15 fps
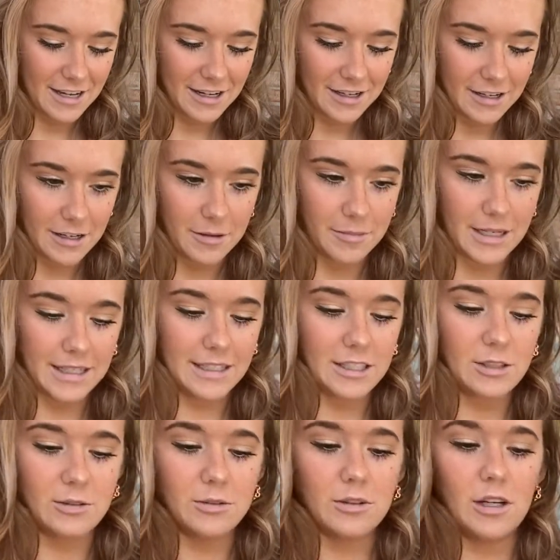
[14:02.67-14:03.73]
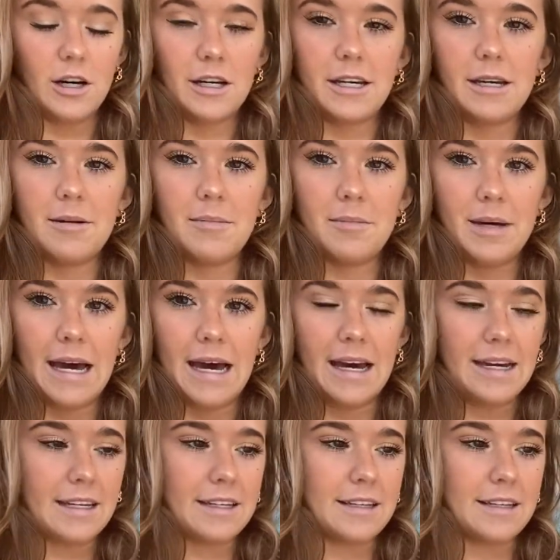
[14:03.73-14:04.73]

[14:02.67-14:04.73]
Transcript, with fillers: um, and then you lock it back